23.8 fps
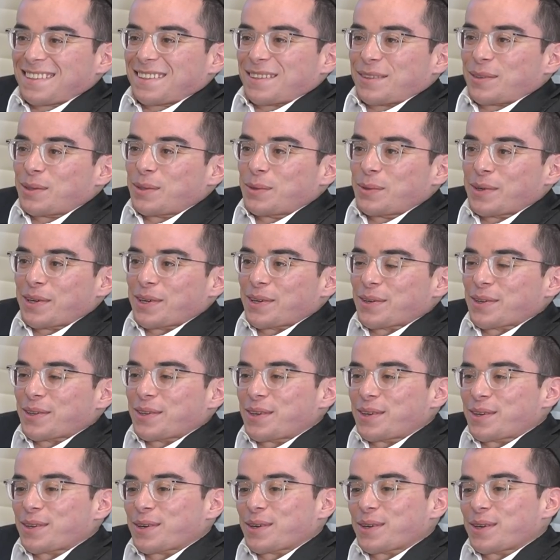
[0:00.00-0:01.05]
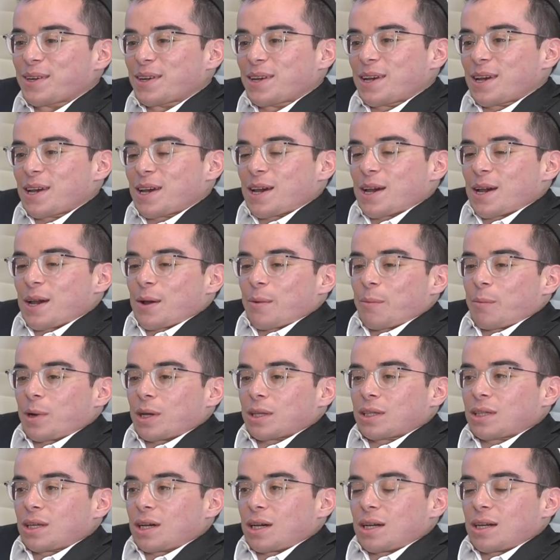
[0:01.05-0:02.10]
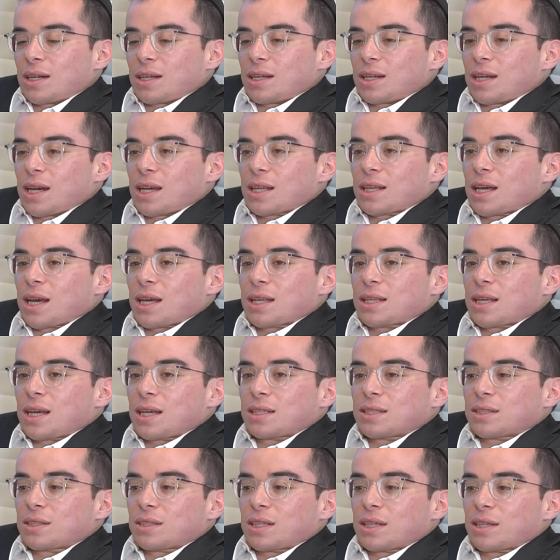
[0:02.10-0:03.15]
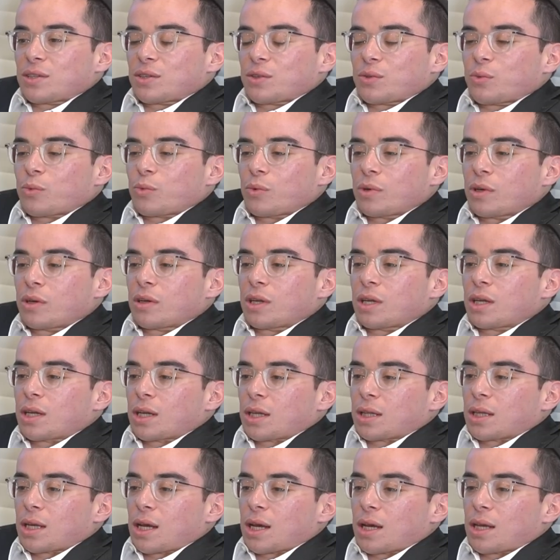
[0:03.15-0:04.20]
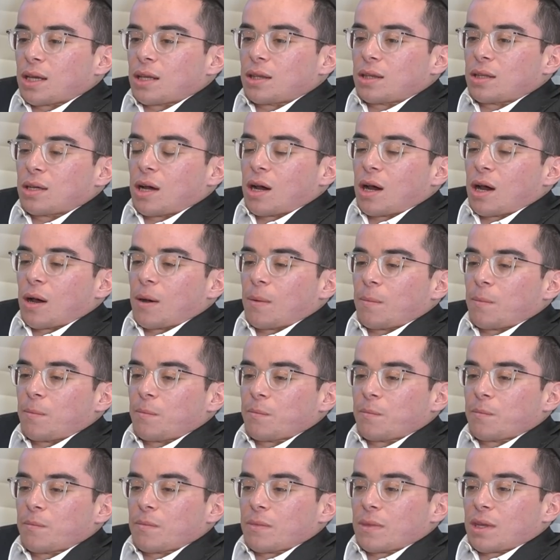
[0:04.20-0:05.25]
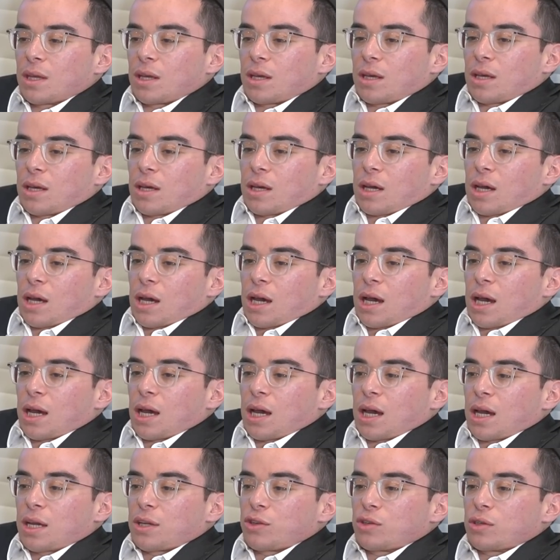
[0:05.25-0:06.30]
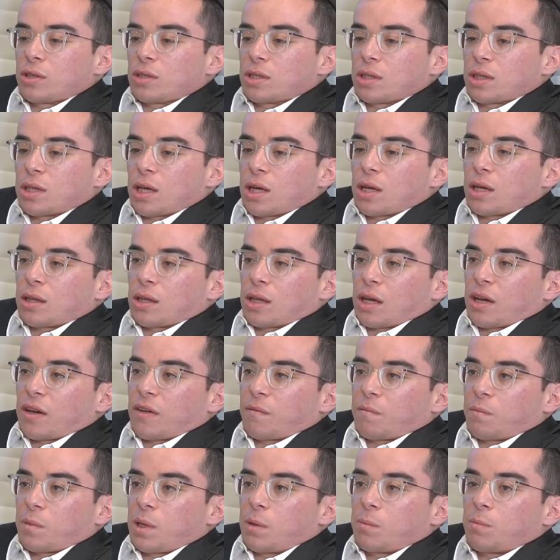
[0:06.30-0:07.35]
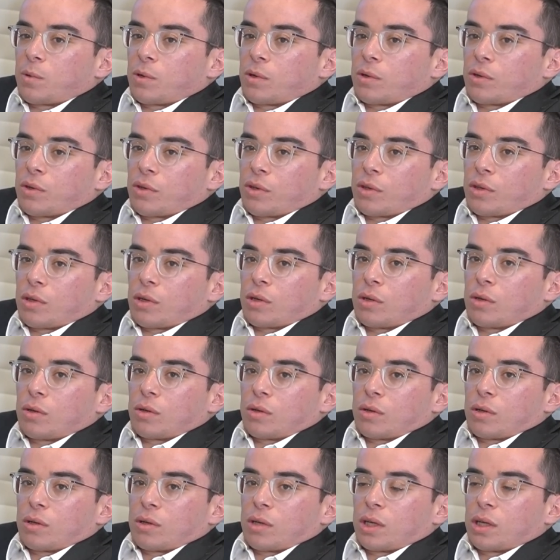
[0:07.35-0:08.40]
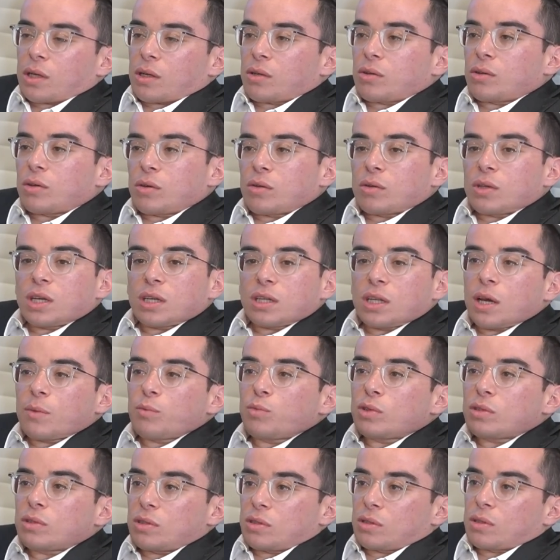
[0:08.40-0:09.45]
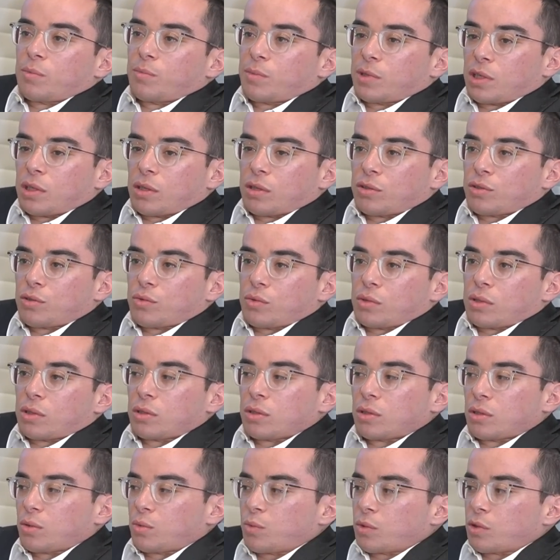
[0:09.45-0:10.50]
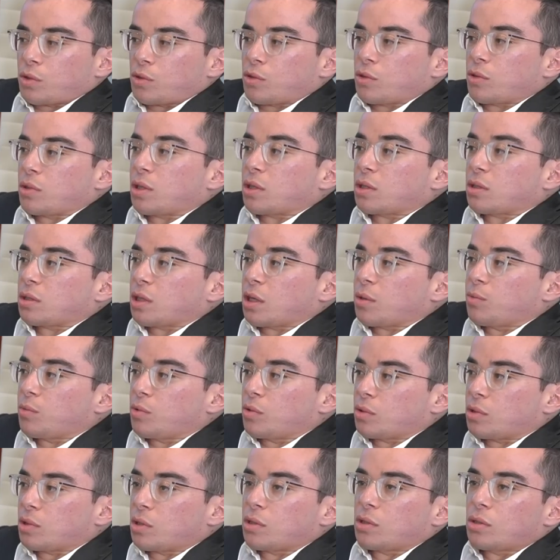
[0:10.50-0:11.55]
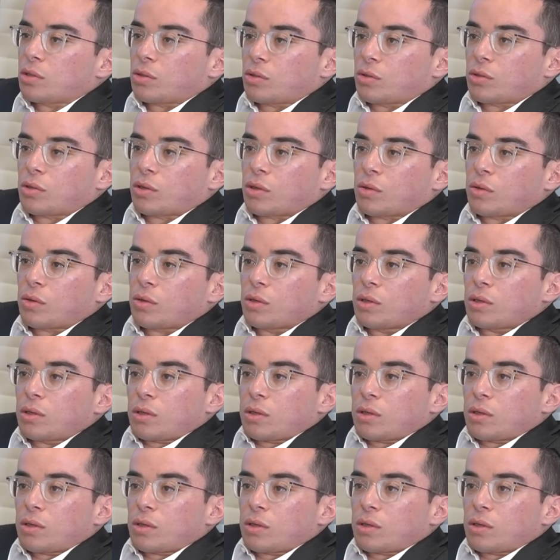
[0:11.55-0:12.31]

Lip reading: One way or another. But yeah, that's really it. And I just think that if people, you know, like, you know, next time you see somebody on the street that's in a wheelchair, next time you see, you know,